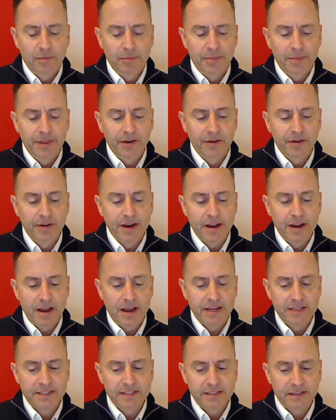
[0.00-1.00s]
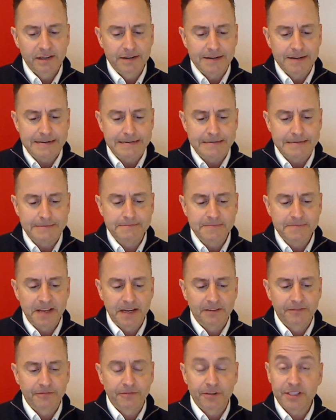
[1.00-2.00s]
They're not
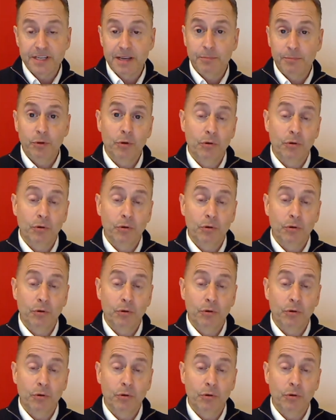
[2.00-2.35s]
like, for example,